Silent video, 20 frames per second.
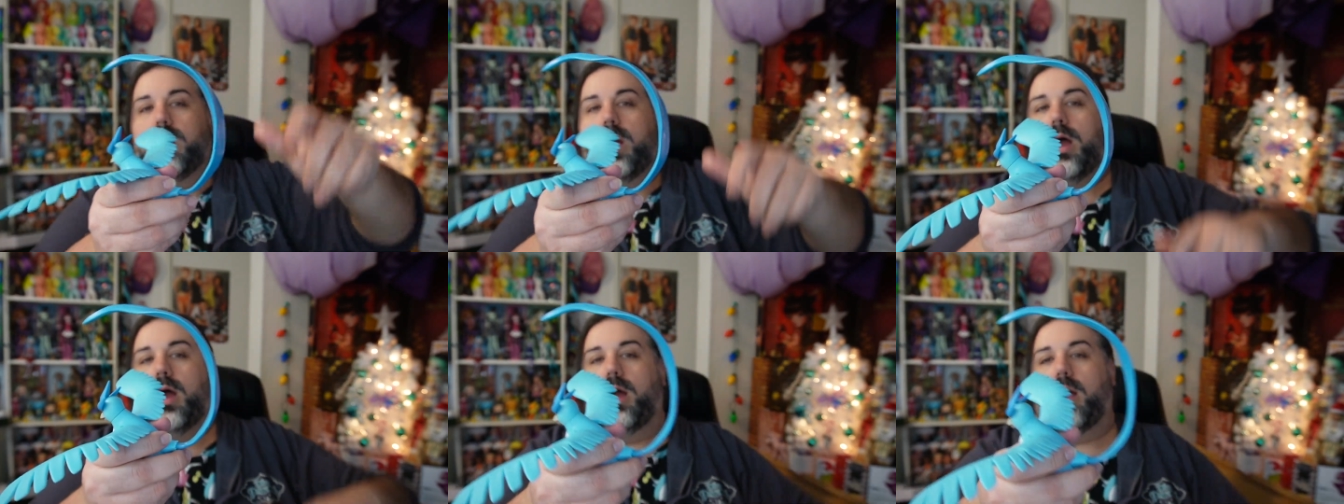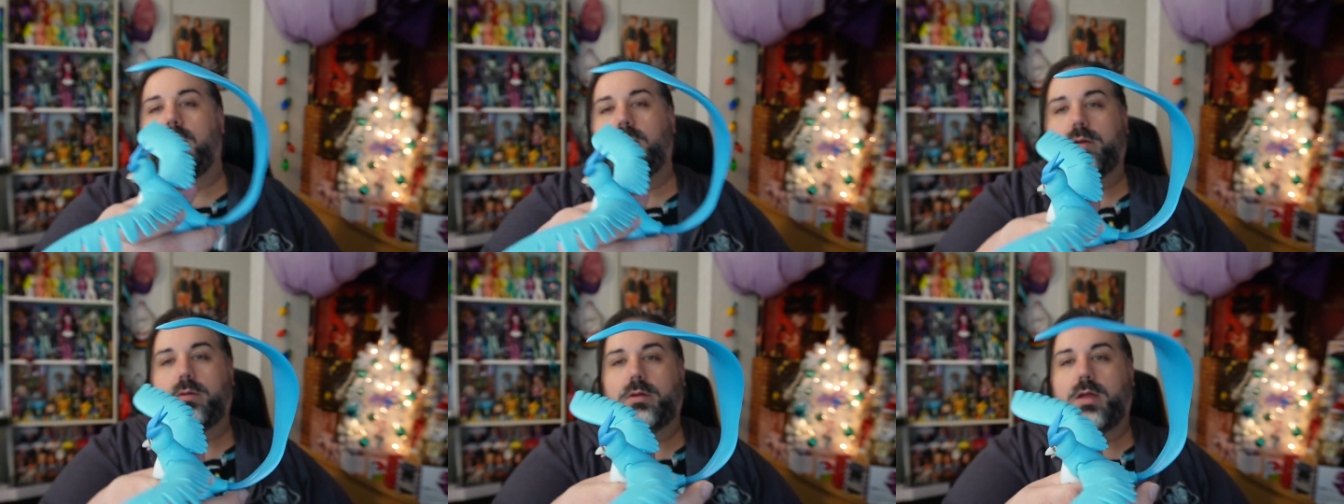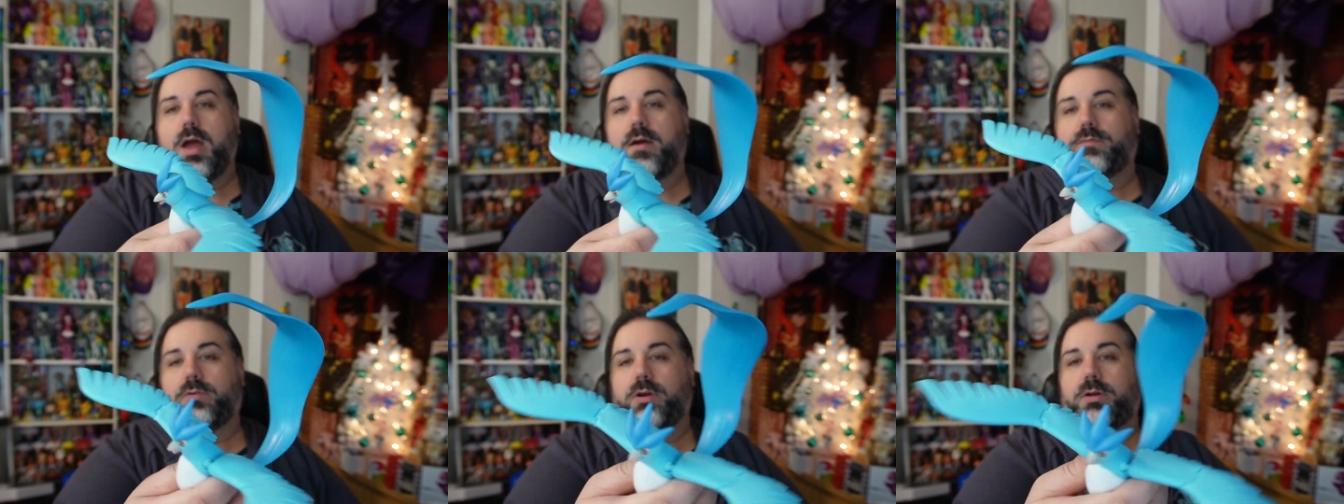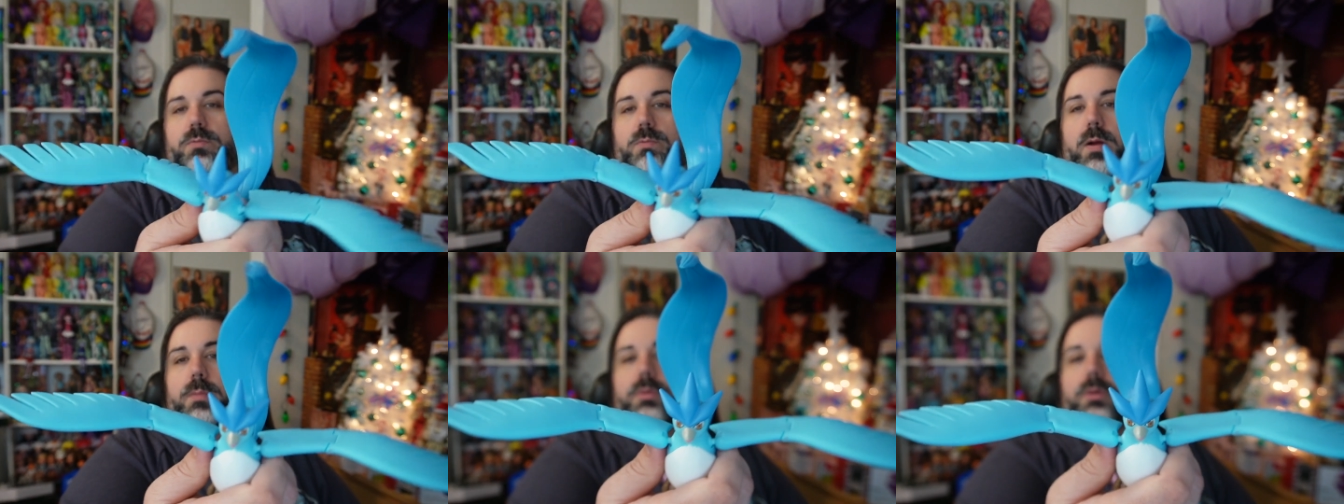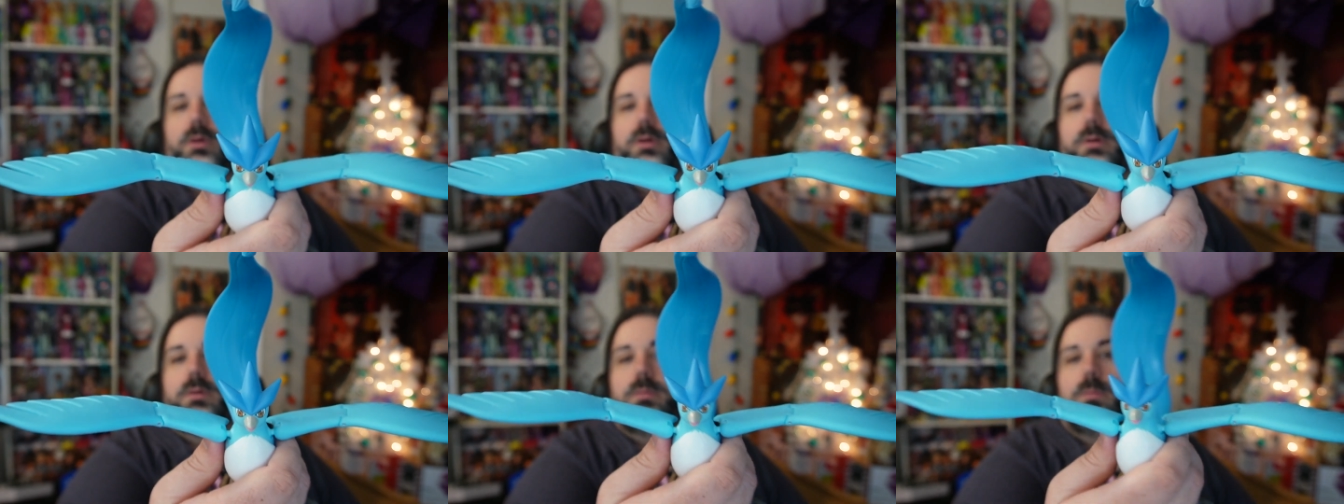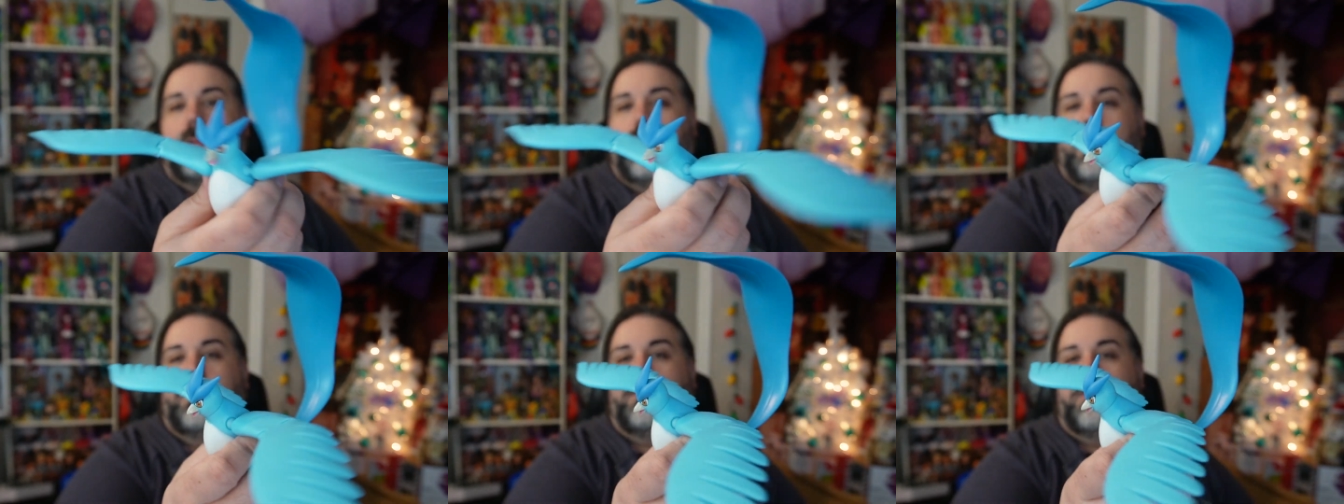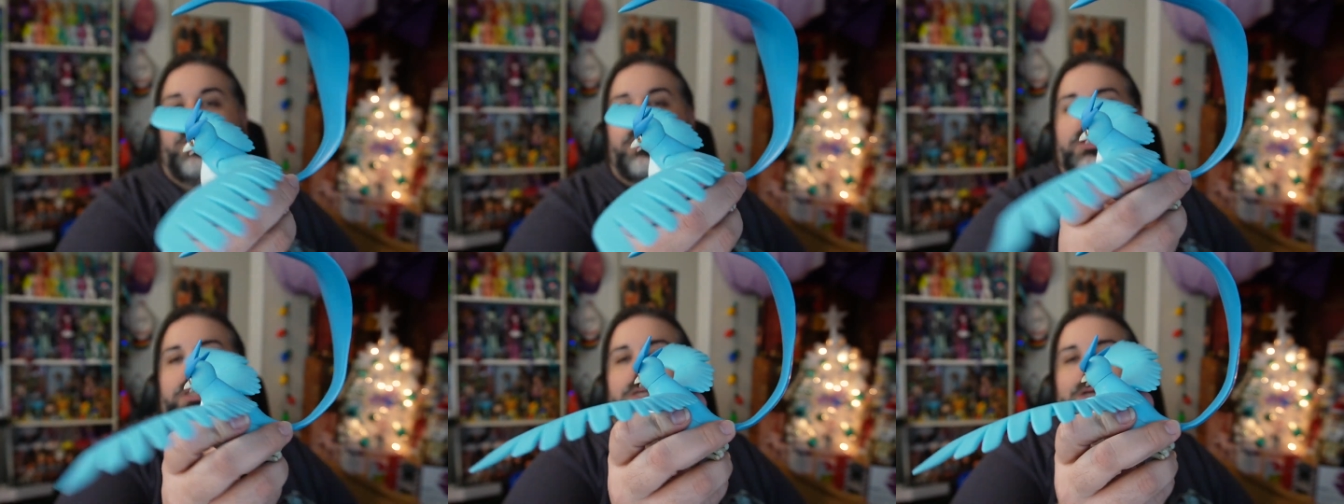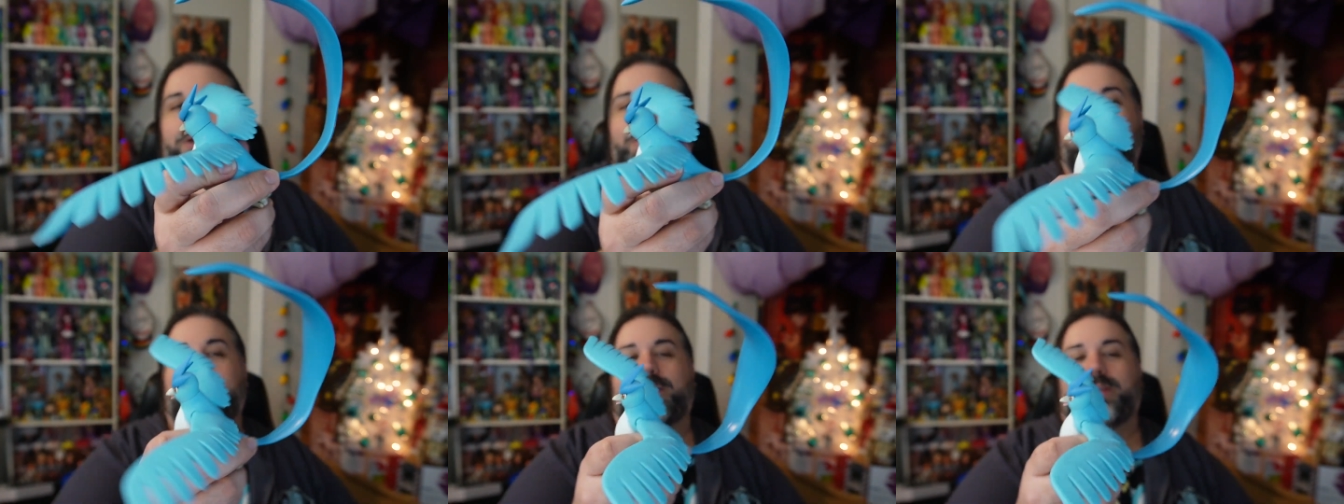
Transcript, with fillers: Uh, covered in rubber, whatever. So you can